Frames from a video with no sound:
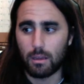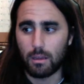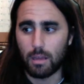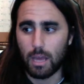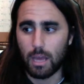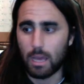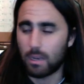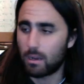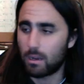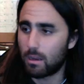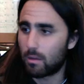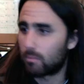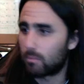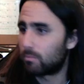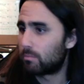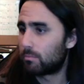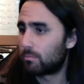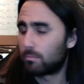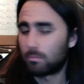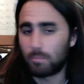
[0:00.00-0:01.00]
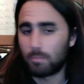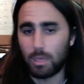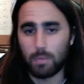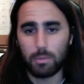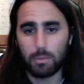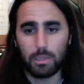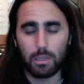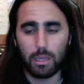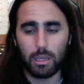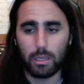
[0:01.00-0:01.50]
I don't know,
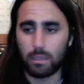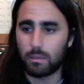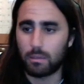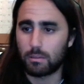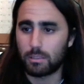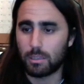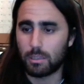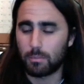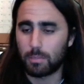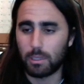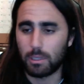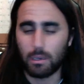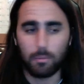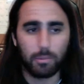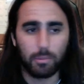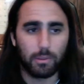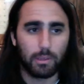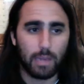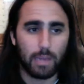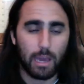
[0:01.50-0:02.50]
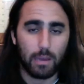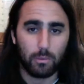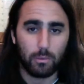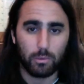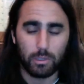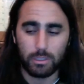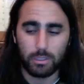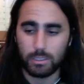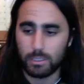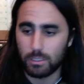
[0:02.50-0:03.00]
maybe like something up in the
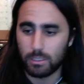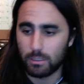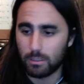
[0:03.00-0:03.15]
Cottonwoods.